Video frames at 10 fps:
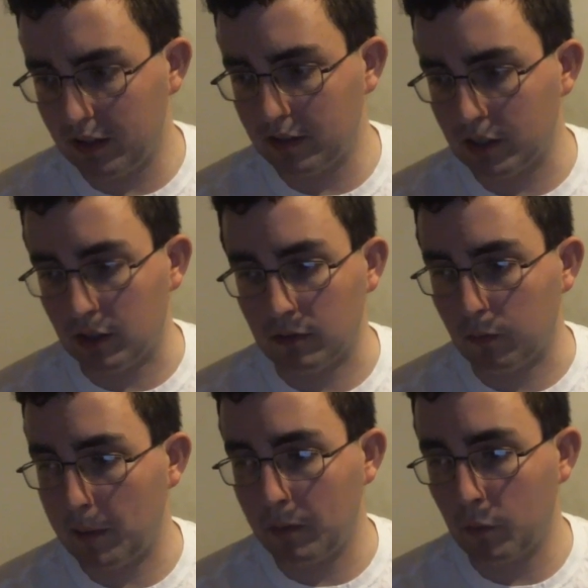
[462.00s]
you know,
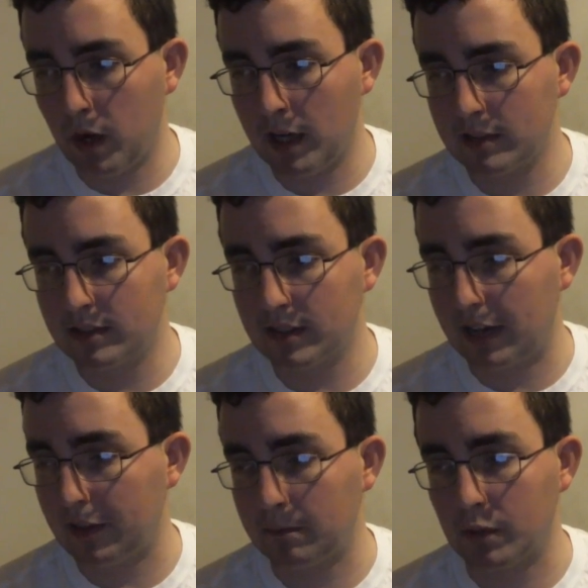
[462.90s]
weapon wise, I
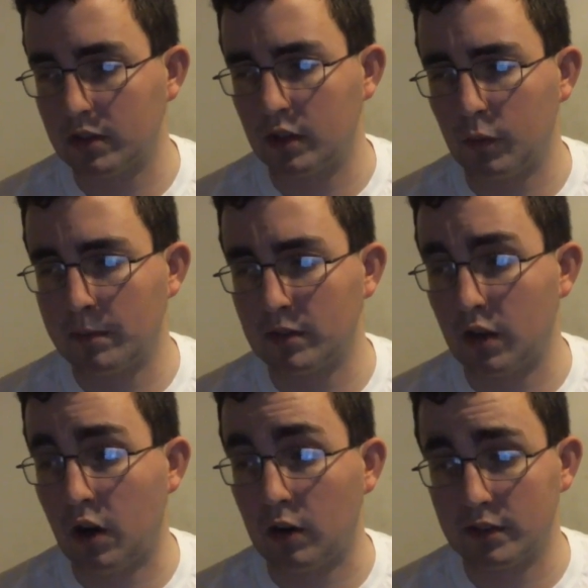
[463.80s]
think most of the weapons
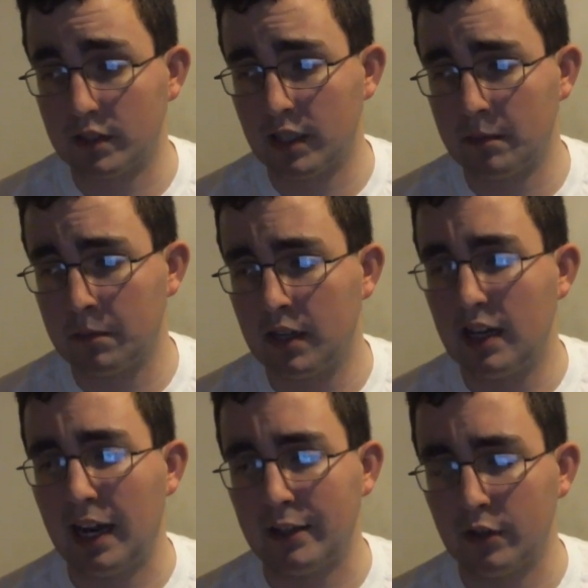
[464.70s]
are the same.
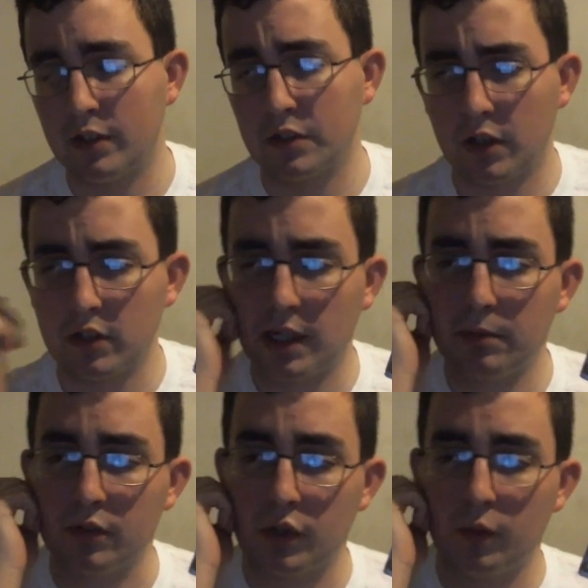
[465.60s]
I know there are a
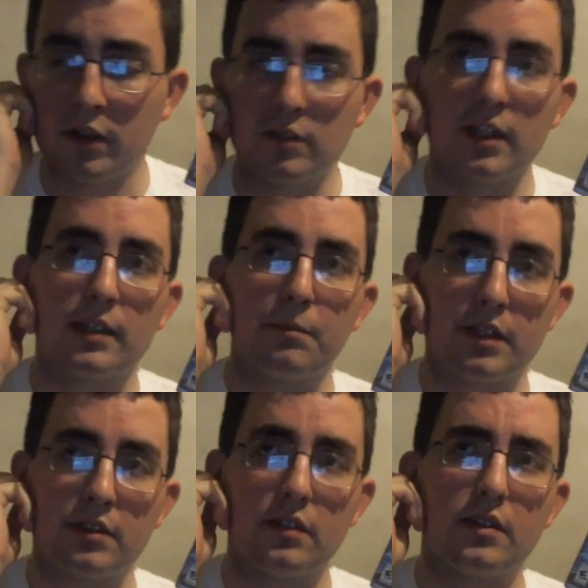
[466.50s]
couple new ones like the
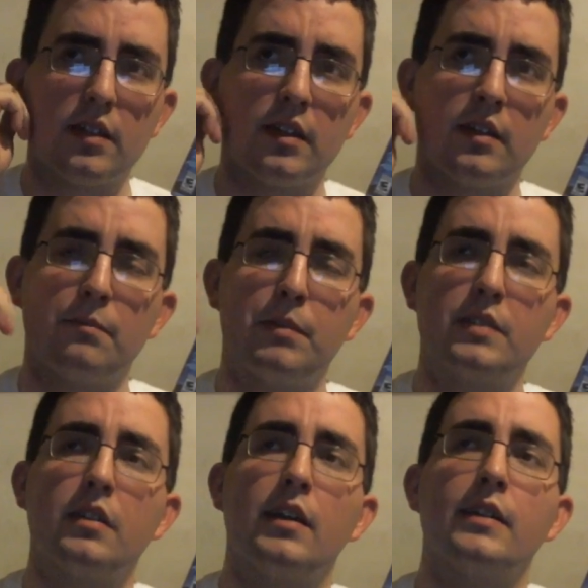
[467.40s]
pixel, the
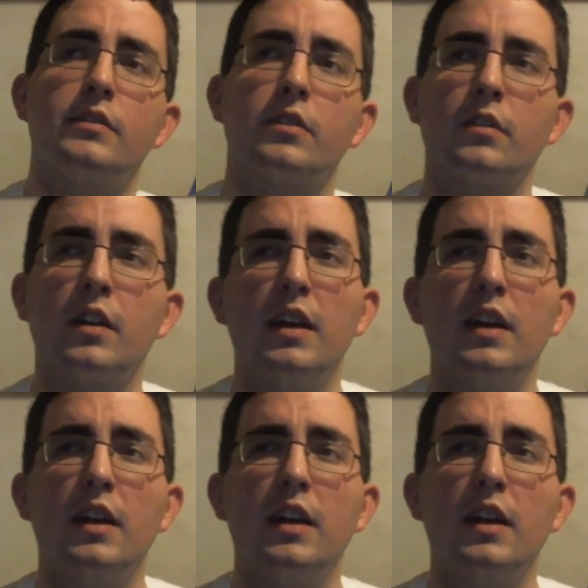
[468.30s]
pixelizer.